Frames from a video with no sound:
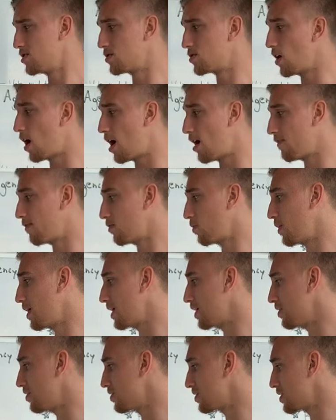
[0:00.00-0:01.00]

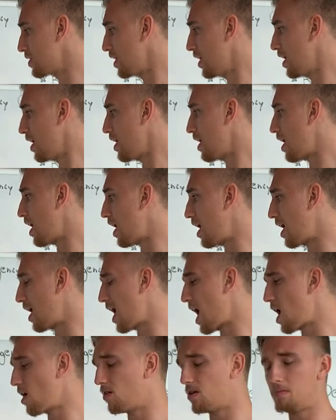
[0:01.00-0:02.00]
softwares, uh,
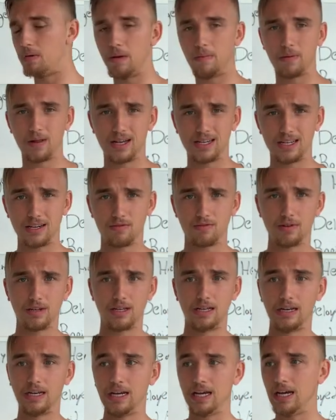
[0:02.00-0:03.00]
hiring people I didn't
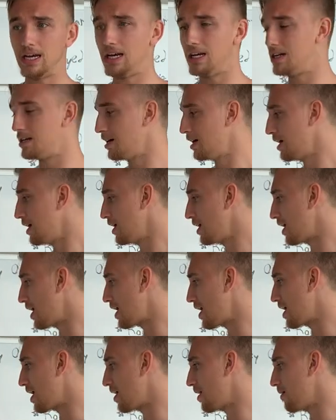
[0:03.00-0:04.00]
really need,
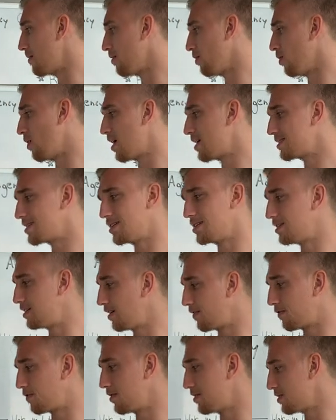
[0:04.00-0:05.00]
uh, lots of
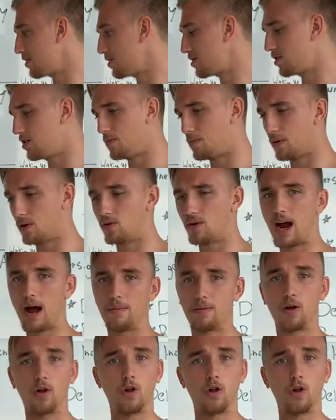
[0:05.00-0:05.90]
different stupid crap,